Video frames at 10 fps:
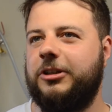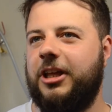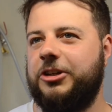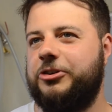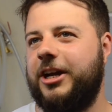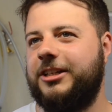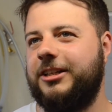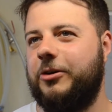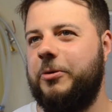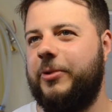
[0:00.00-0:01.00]
that
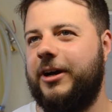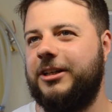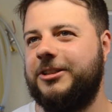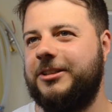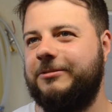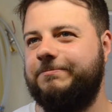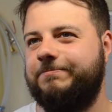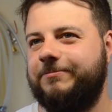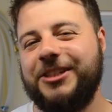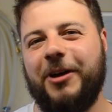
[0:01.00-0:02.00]
tractor going past.
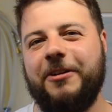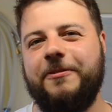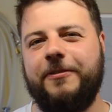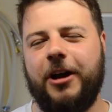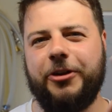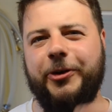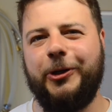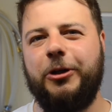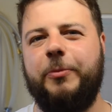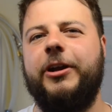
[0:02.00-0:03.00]
It's my
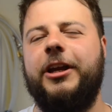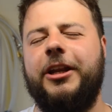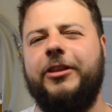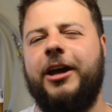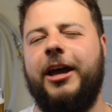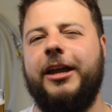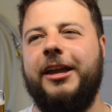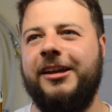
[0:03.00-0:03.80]
father-in-law bringing in the hay.